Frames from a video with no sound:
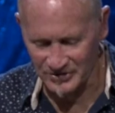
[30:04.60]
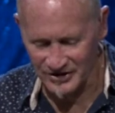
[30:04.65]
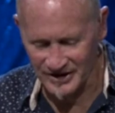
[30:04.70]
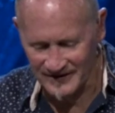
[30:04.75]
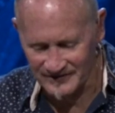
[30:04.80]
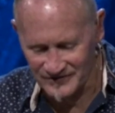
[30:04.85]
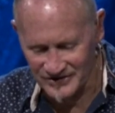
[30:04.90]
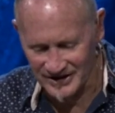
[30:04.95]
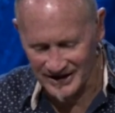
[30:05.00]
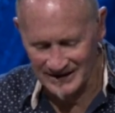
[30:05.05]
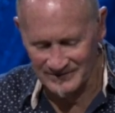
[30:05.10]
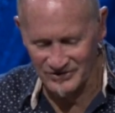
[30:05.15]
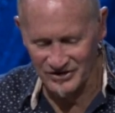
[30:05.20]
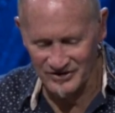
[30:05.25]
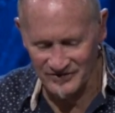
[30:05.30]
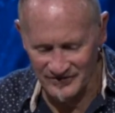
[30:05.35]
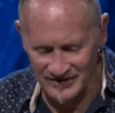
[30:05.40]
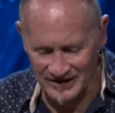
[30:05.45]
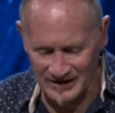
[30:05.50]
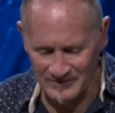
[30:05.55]
We don't have time to
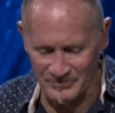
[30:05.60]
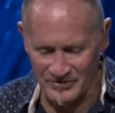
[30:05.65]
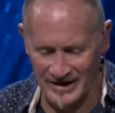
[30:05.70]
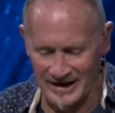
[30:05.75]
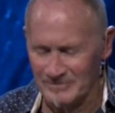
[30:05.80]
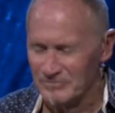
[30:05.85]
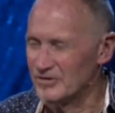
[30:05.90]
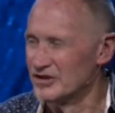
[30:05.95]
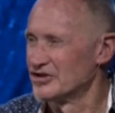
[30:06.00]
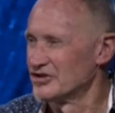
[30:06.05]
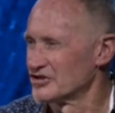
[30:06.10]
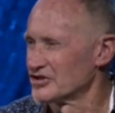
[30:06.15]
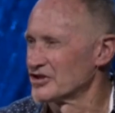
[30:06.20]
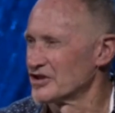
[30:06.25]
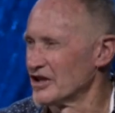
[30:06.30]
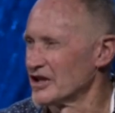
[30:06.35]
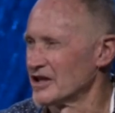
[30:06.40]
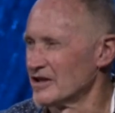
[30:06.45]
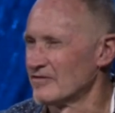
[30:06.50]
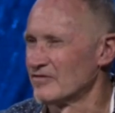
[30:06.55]
develop that, but just
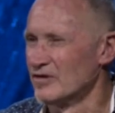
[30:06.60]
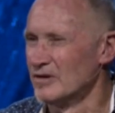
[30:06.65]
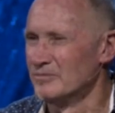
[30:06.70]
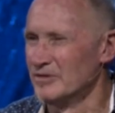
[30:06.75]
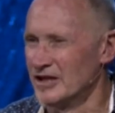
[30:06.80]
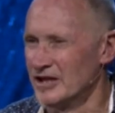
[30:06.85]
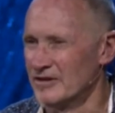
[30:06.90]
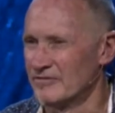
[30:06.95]
take it from me.